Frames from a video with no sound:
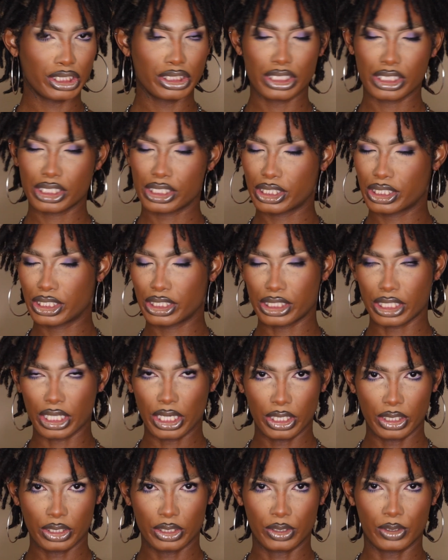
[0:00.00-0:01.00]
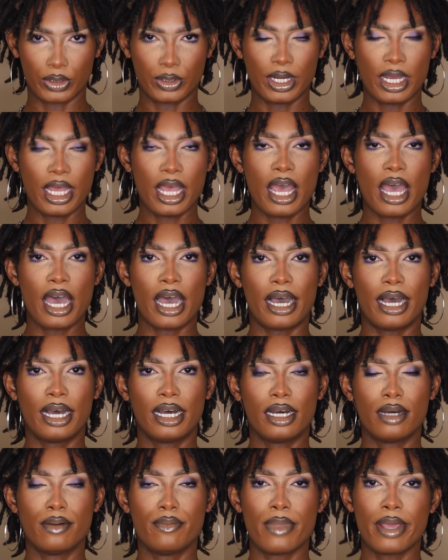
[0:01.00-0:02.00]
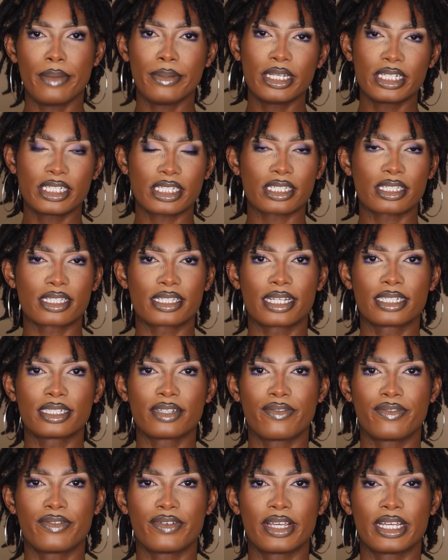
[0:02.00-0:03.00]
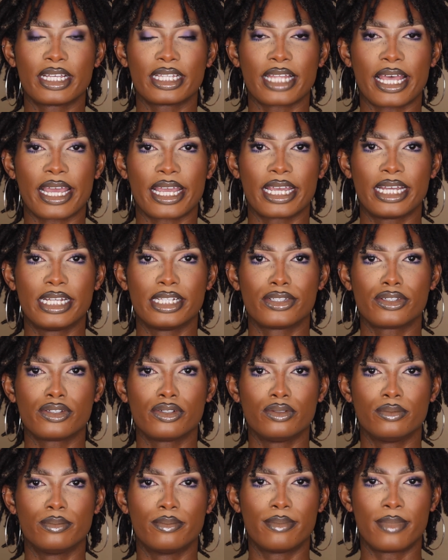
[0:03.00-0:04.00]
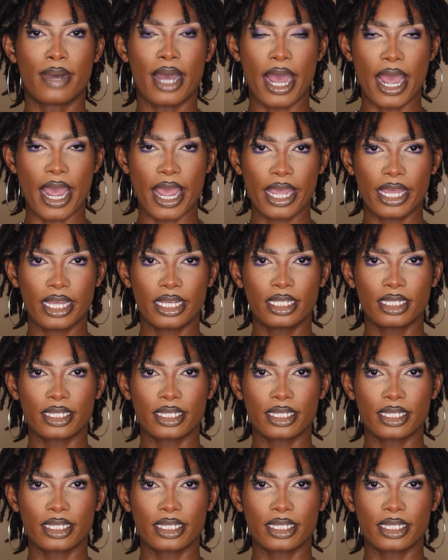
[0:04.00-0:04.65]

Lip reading: So maybe it just doesn't fit like into my